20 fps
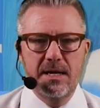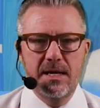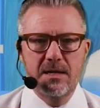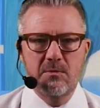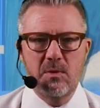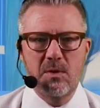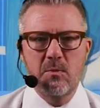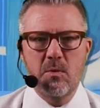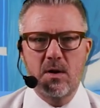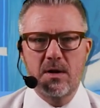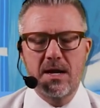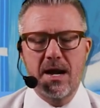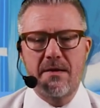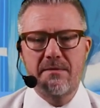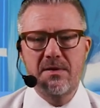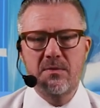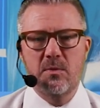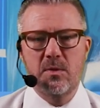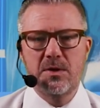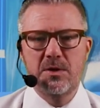And we want
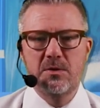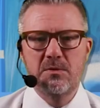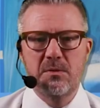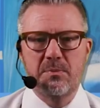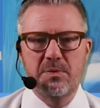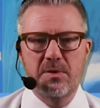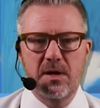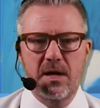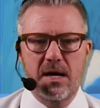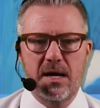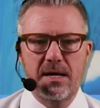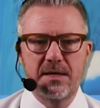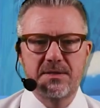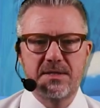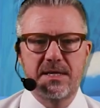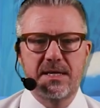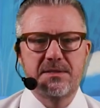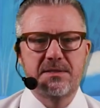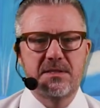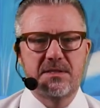everyone who
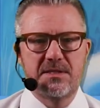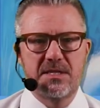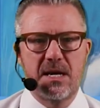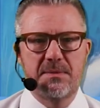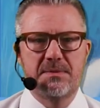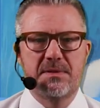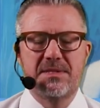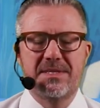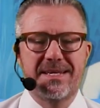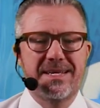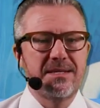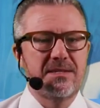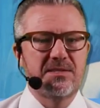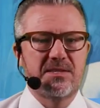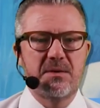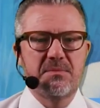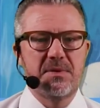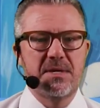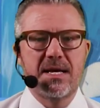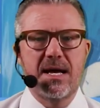applies and gets accepted to
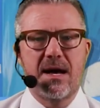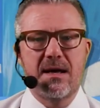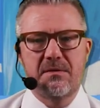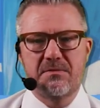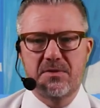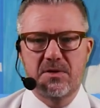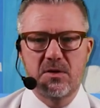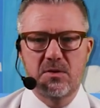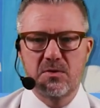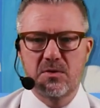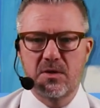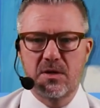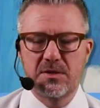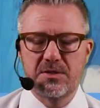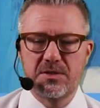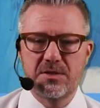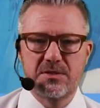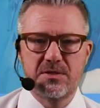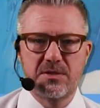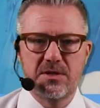get something out of
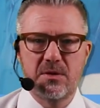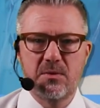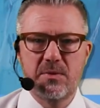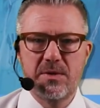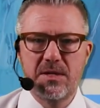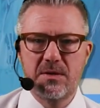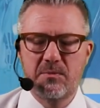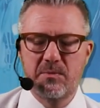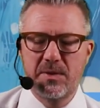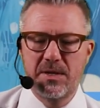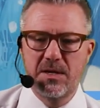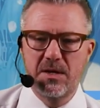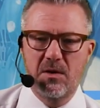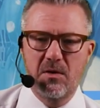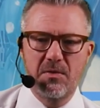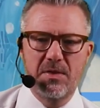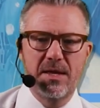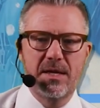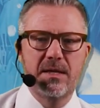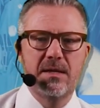CodeLaunch. So we
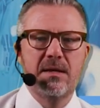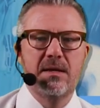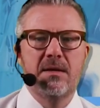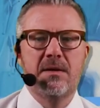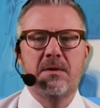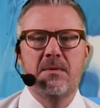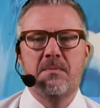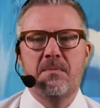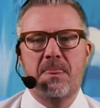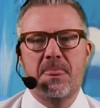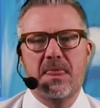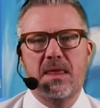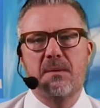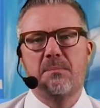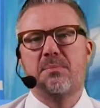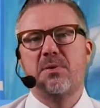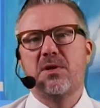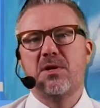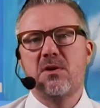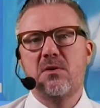know that
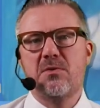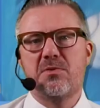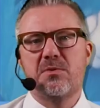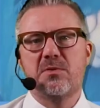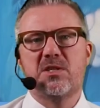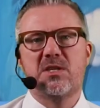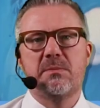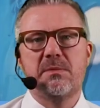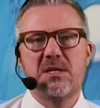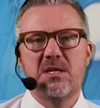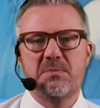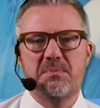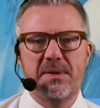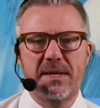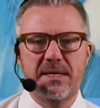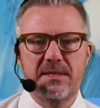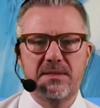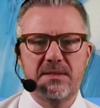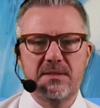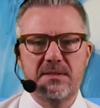putting you through some of these
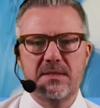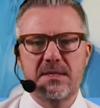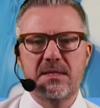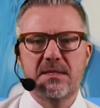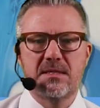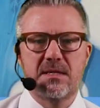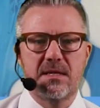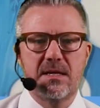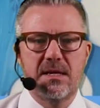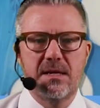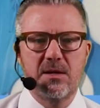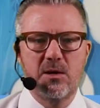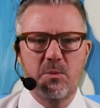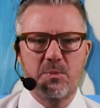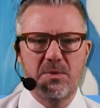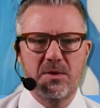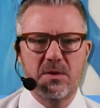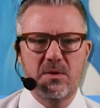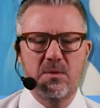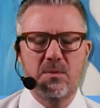paces is going to
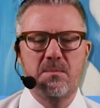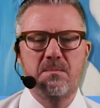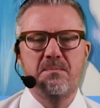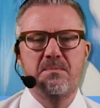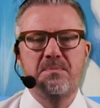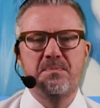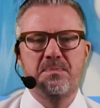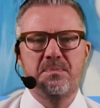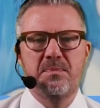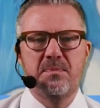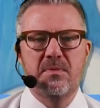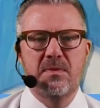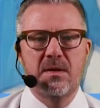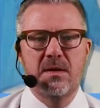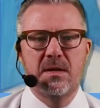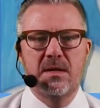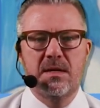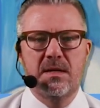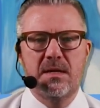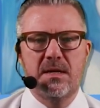help you.
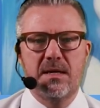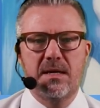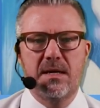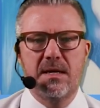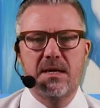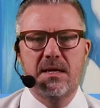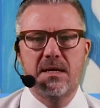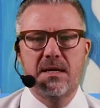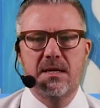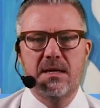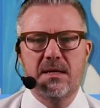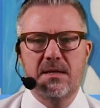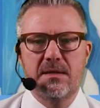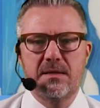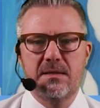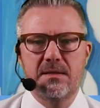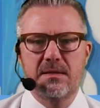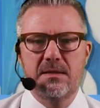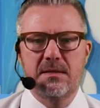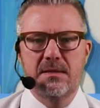
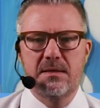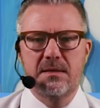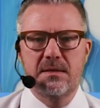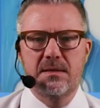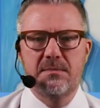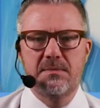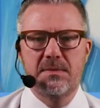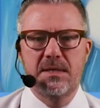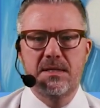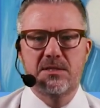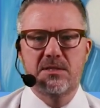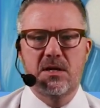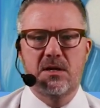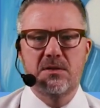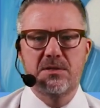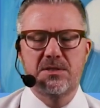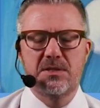And it's